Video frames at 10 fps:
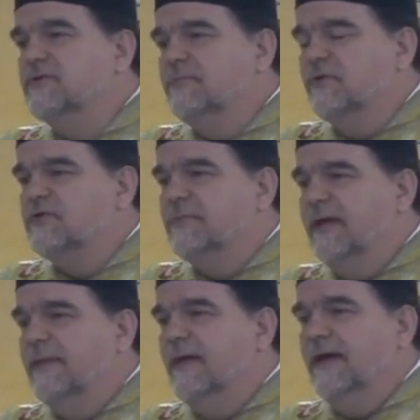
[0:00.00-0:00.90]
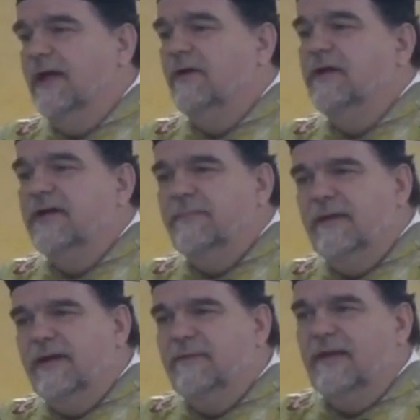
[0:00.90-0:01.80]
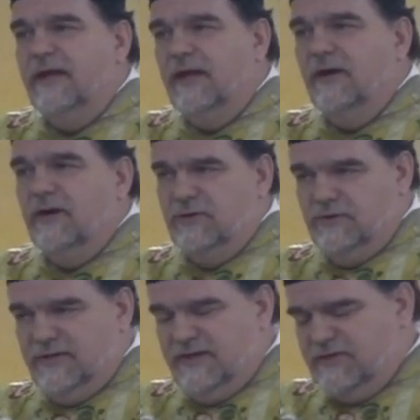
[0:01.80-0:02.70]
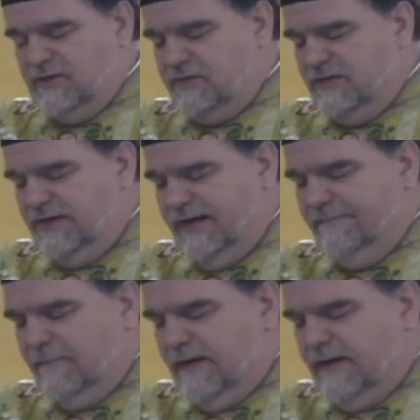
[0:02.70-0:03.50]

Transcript: which was supposed to begin that year and did begin that year in two thousand thirteen,